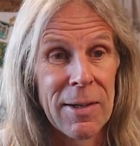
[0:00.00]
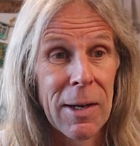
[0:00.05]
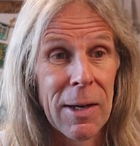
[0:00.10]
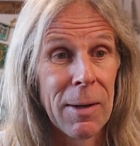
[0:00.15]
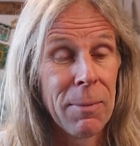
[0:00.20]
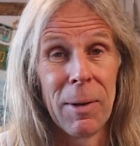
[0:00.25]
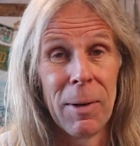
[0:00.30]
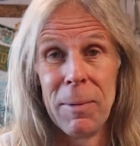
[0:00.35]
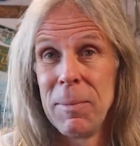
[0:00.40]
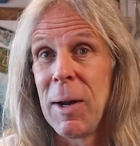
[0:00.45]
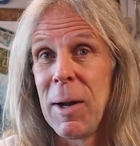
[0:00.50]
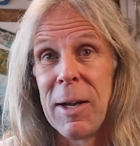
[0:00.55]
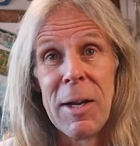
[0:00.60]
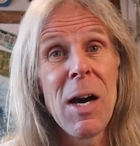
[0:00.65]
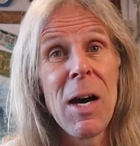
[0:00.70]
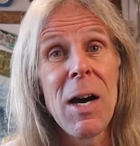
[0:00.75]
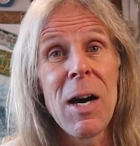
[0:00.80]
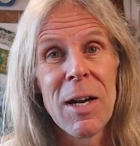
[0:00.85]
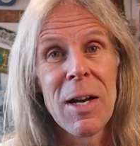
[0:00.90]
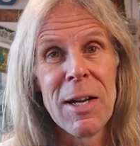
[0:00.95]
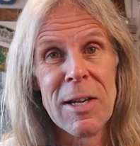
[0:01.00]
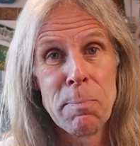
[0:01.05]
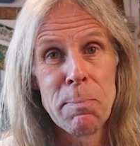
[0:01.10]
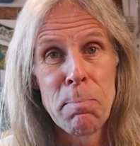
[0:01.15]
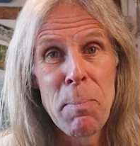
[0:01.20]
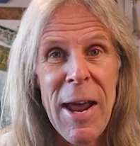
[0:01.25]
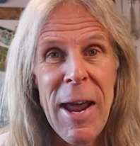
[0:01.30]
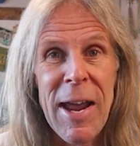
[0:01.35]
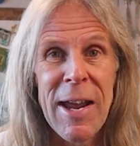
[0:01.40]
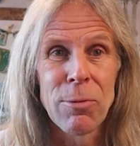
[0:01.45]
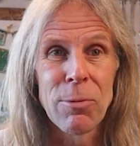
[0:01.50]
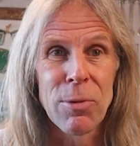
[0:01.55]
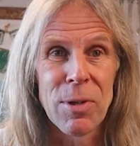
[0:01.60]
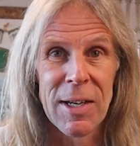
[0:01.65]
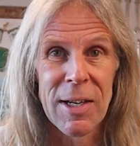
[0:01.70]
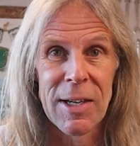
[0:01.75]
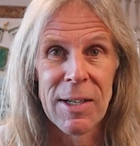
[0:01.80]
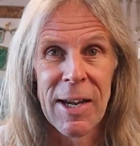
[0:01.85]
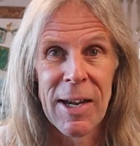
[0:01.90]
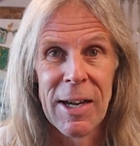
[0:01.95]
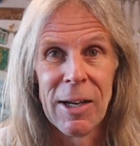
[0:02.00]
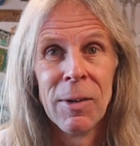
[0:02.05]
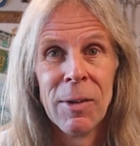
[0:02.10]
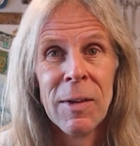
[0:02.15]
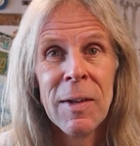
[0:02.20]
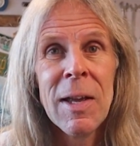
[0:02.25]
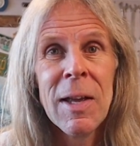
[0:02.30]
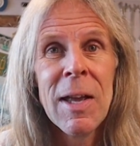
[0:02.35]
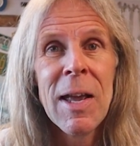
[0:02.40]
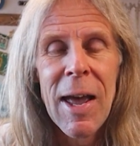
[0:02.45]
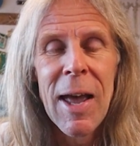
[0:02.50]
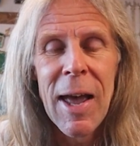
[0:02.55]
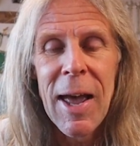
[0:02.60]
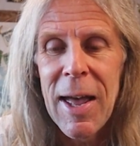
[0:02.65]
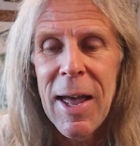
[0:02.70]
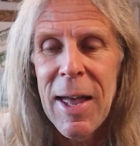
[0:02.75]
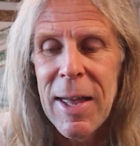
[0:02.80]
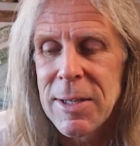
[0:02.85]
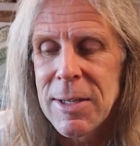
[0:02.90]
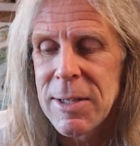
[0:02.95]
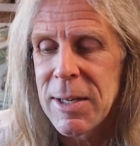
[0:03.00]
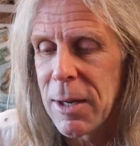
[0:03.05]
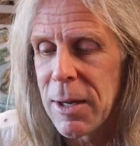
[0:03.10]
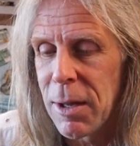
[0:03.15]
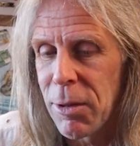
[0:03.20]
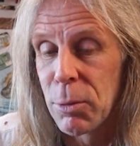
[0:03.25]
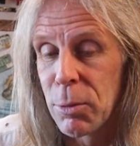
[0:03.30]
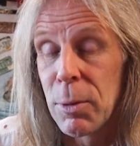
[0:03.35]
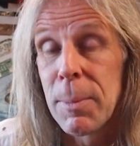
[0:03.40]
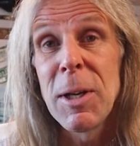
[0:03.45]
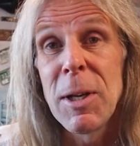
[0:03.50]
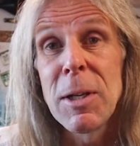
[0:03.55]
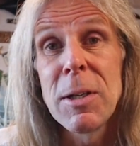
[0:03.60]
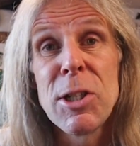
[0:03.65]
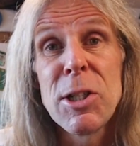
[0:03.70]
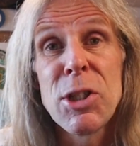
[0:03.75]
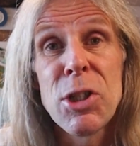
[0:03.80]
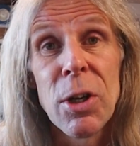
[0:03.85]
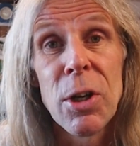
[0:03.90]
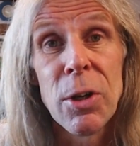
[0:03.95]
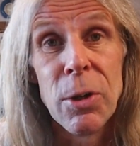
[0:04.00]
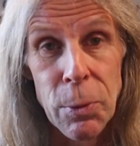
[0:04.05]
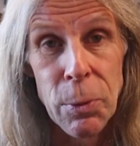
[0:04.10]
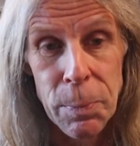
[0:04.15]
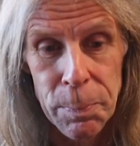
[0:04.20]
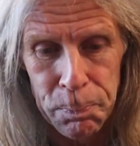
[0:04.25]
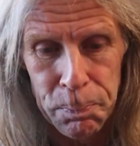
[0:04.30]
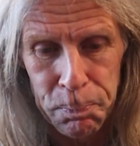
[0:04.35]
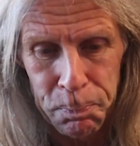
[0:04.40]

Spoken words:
my heart is pounding now. And I thought, what am I going to do?